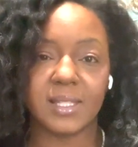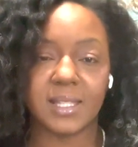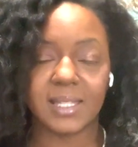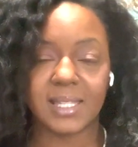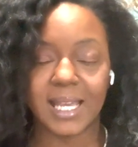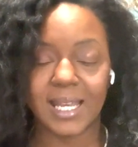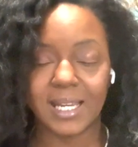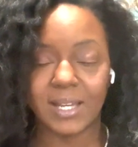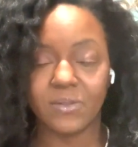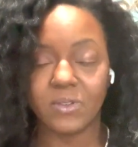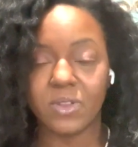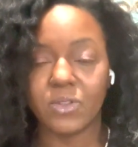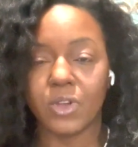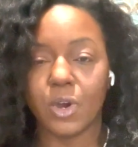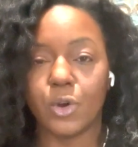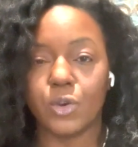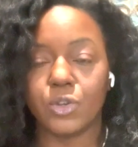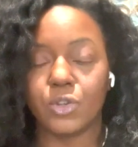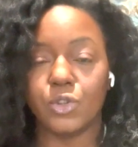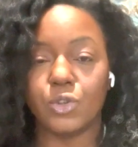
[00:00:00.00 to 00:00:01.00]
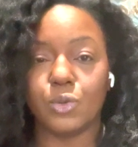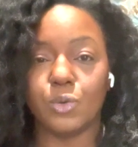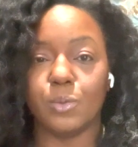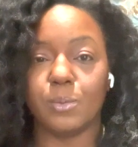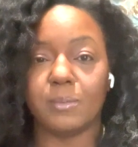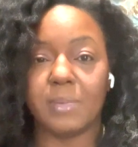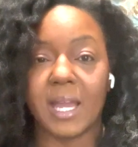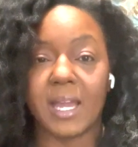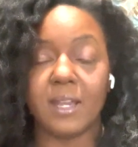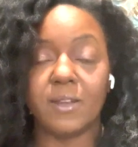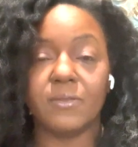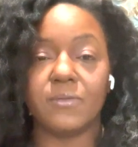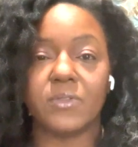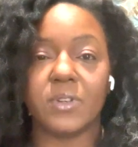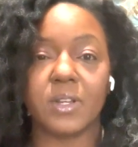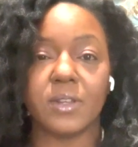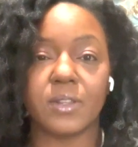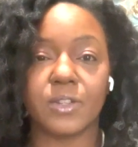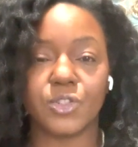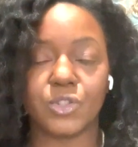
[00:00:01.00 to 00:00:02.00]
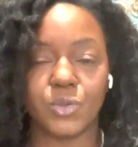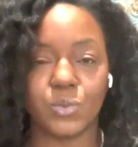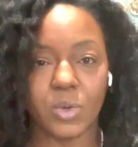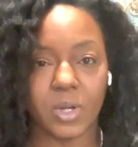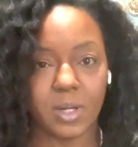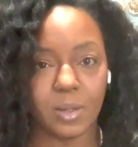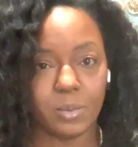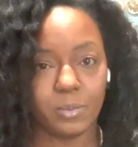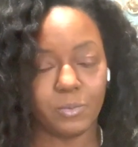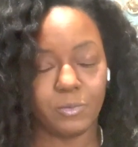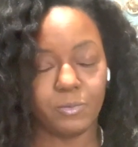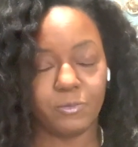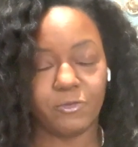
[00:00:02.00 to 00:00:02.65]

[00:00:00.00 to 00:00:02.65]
is that even though you may feel that you want to